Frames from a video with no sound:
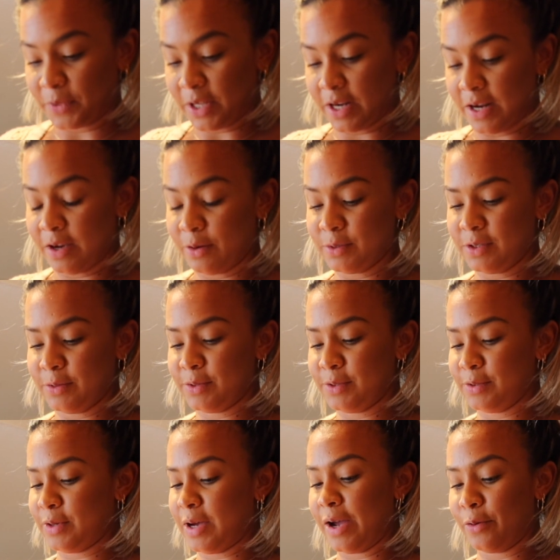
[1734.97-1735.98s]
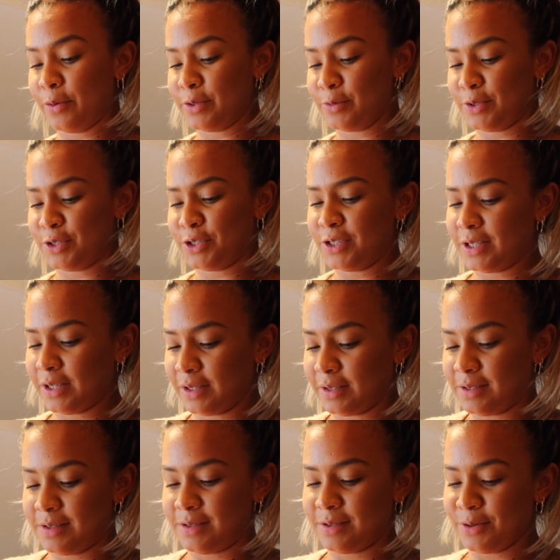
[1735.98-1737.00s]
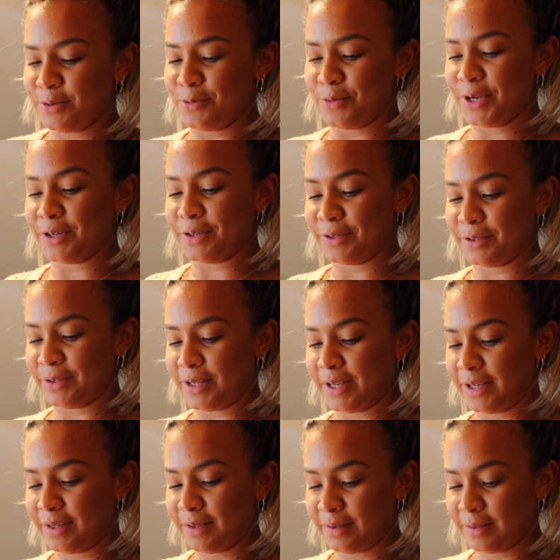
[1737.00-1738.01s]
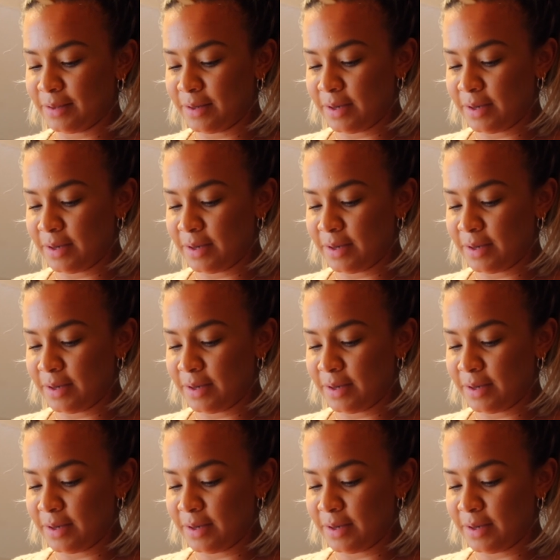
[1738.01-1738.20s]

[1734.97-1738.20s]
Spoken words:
And I always was just like, so weird. Like,